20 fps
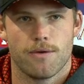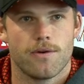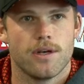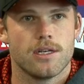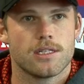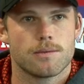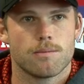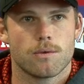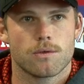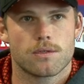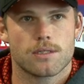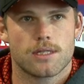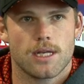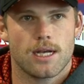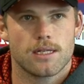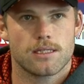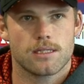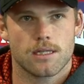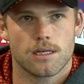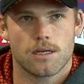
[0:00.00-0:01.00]
reasonable
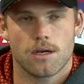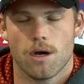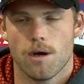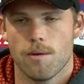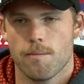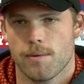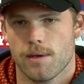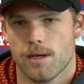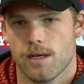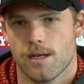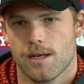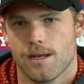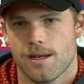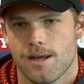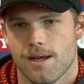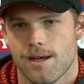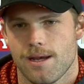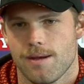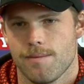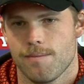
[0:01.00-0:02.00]
start to the comp, but
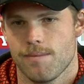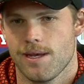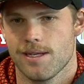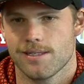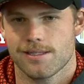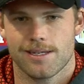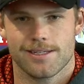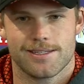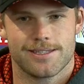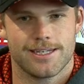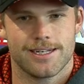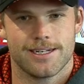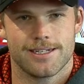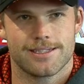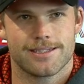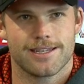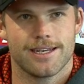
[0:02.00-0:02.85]
as I said,